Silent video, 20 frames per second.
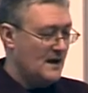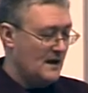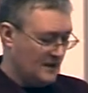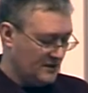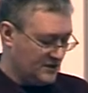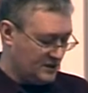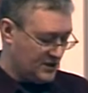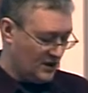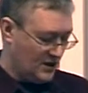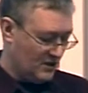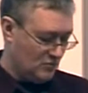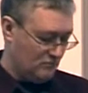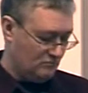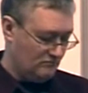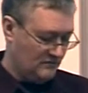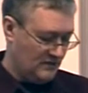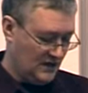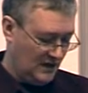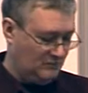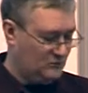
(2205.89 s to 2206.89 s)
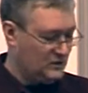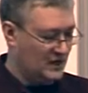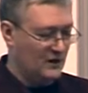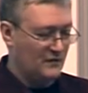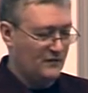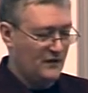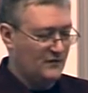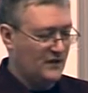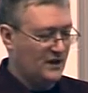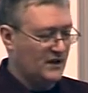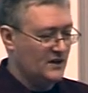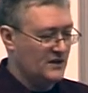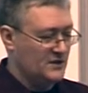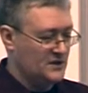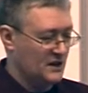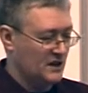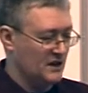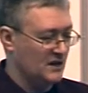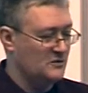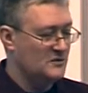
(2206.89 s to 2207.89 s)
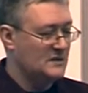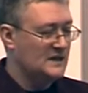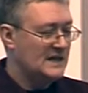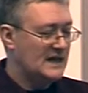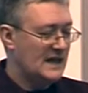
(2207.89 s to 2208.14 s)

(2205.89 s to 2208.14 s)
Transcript: And so, 10 or 15 years ago,